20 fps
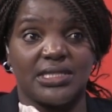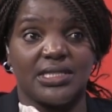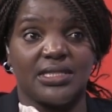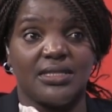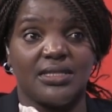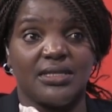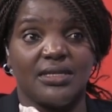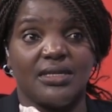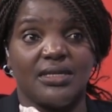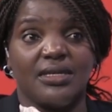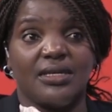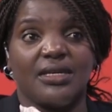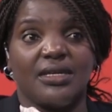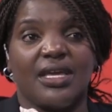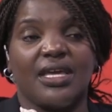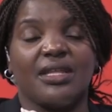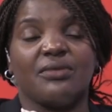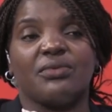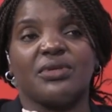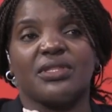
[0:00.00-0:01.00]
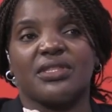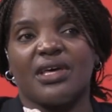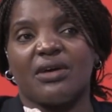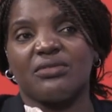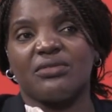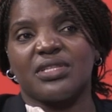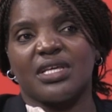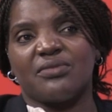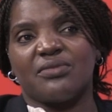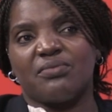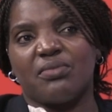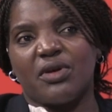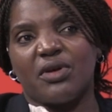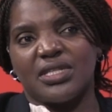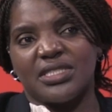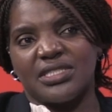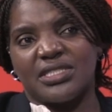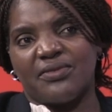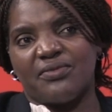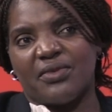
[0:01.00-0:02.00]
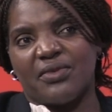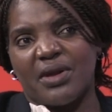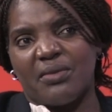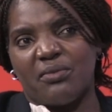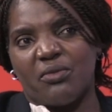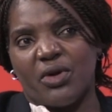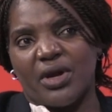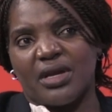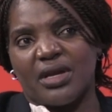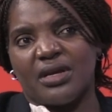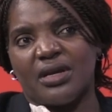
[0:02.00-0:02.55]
Mm-hmm. And without that policy framework,